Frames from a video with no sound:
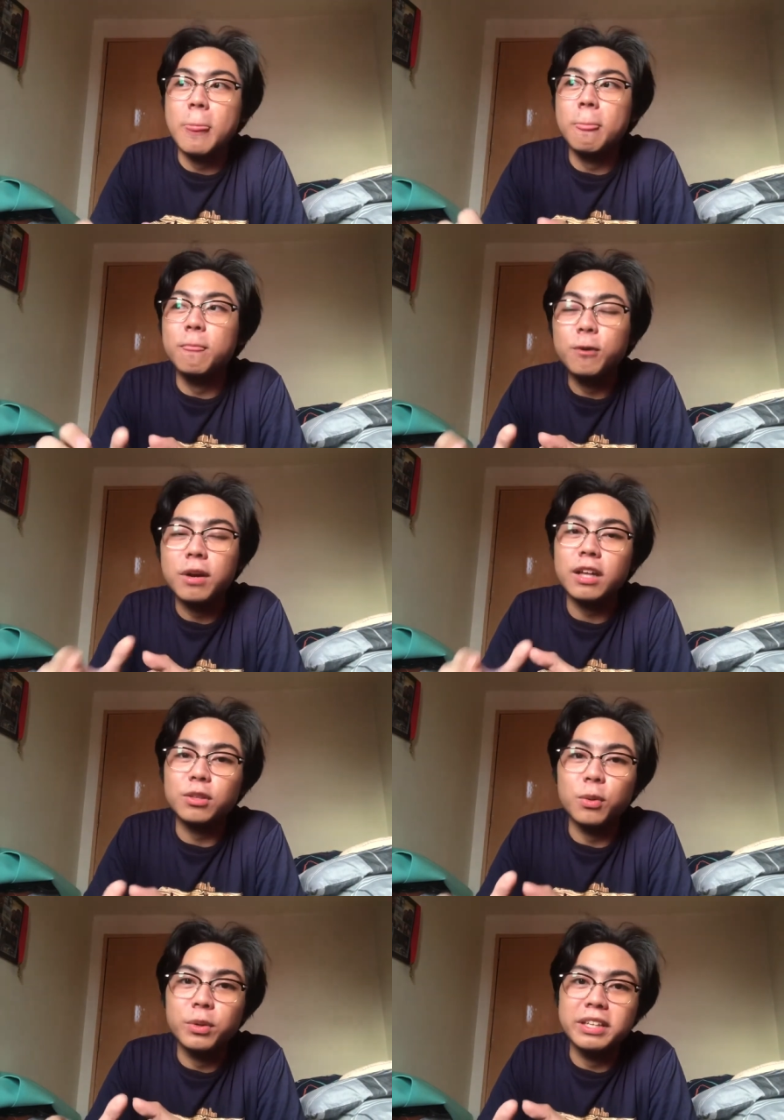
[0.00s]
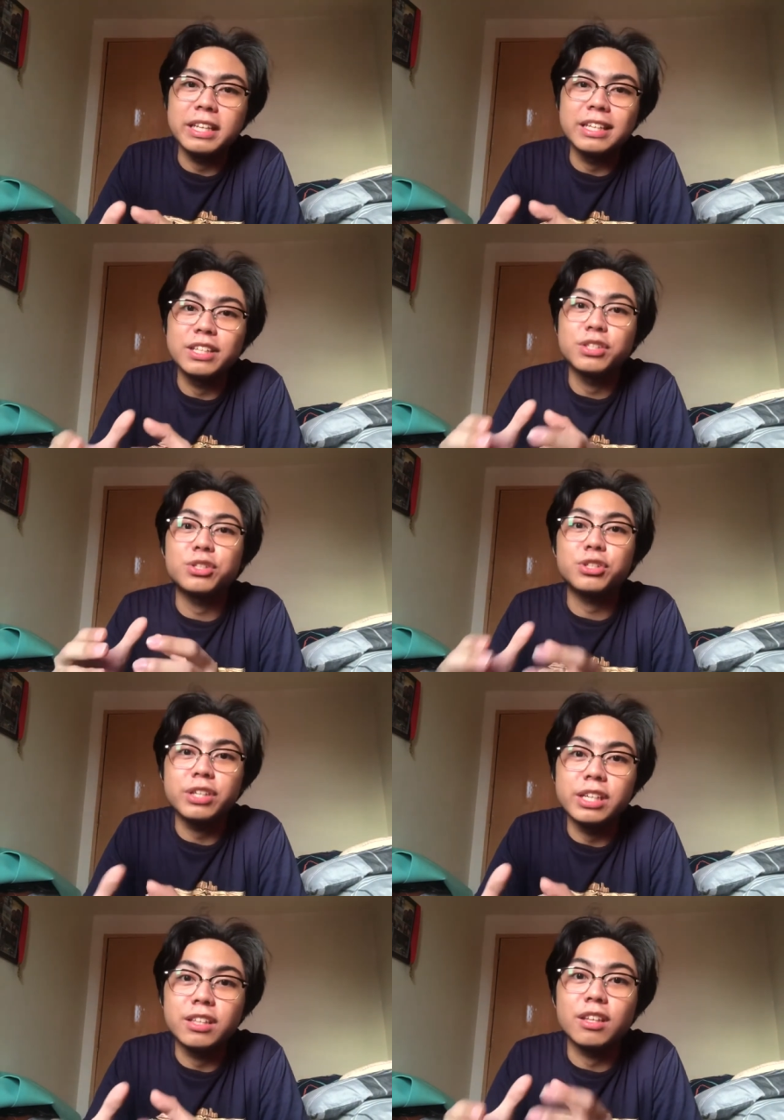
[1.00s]
do not only
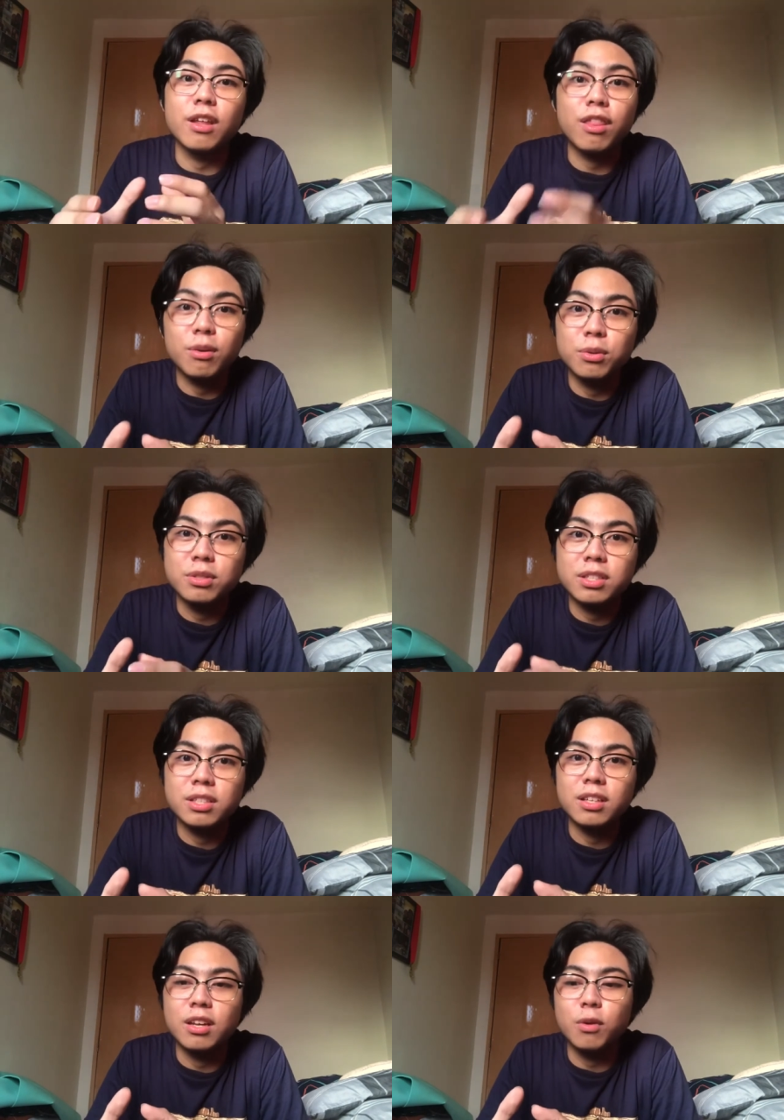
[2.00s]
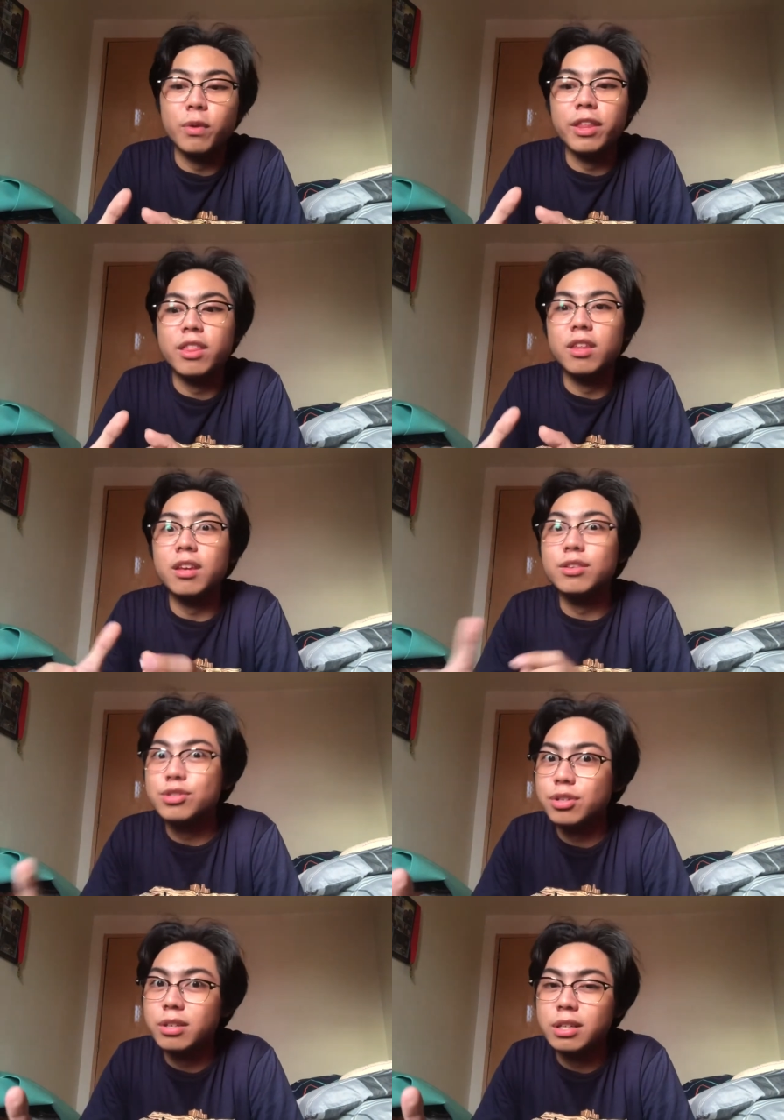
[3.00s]
treat those with
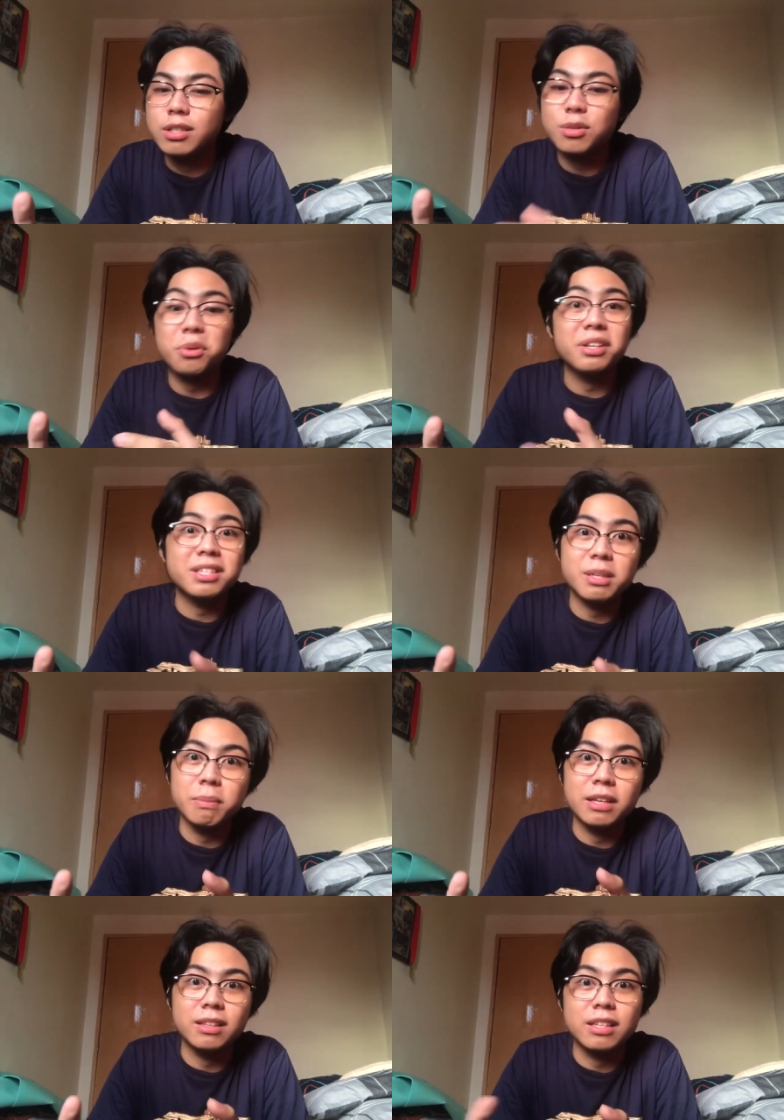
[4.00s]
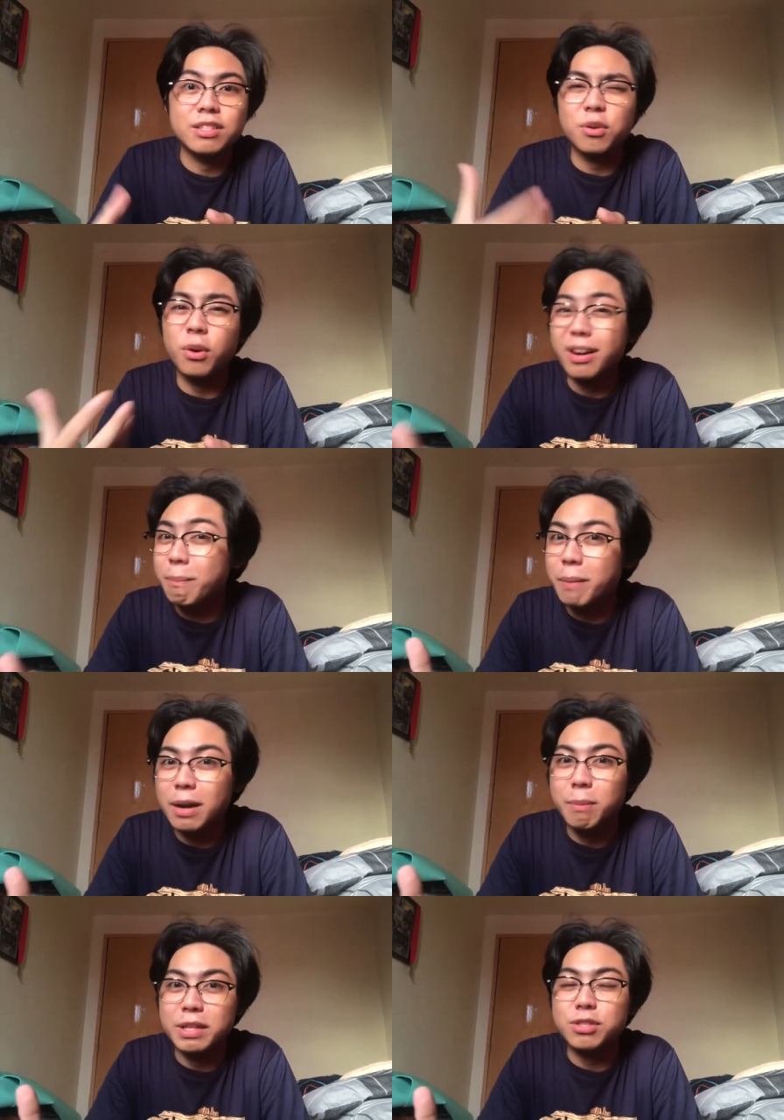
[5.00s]
injuries or disabilities or
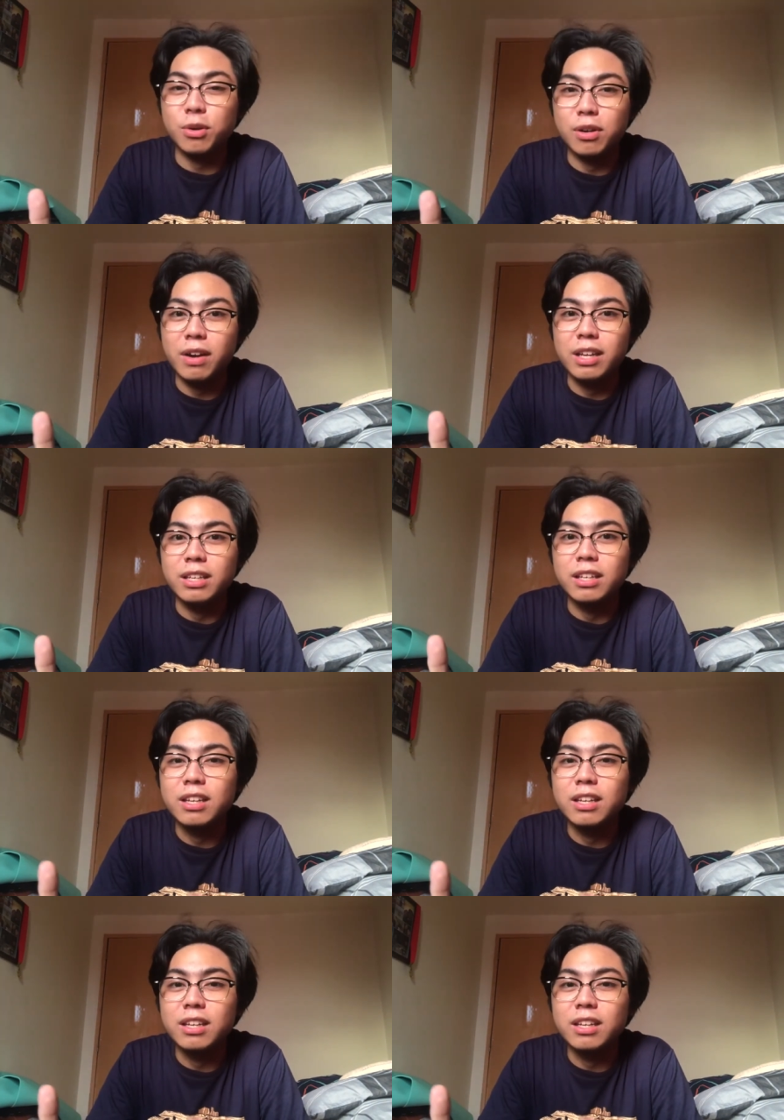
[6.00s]
impairments already,